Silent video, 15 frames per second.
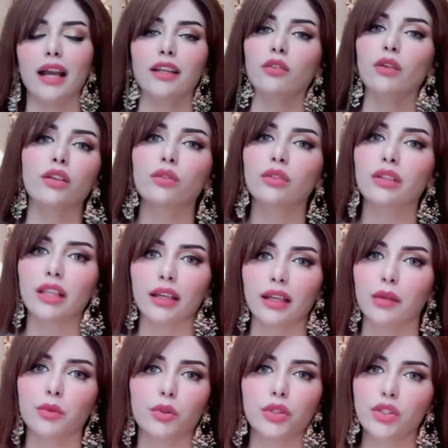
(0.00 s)
I know I look like
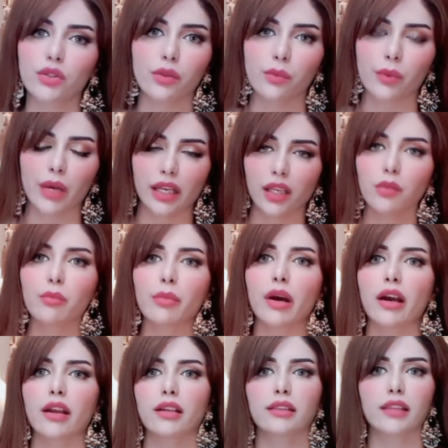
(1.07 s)
I'm going to a wedding,
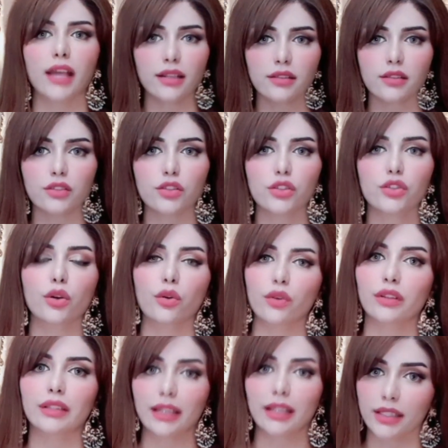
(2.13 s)
but that is the
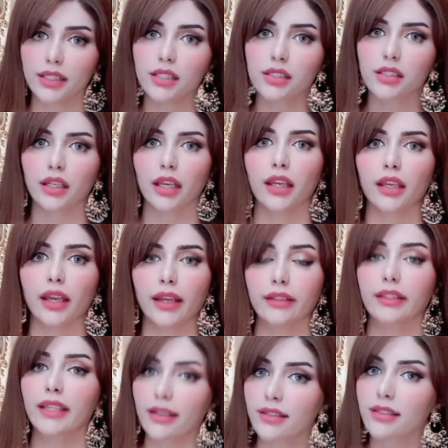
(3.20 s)
tutorial that I did today,
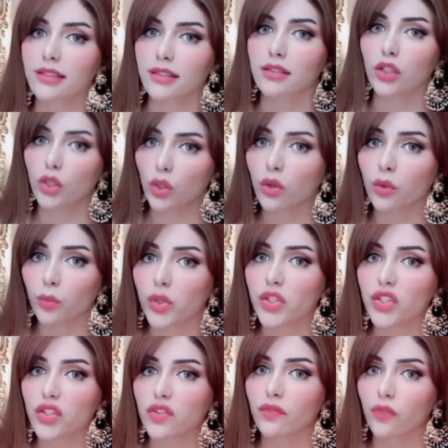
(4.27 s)
and yes, the look
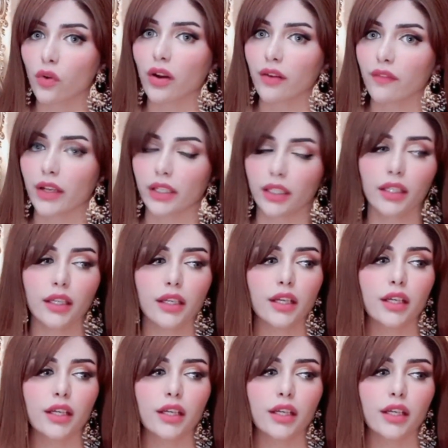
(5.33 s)
was for a wedding.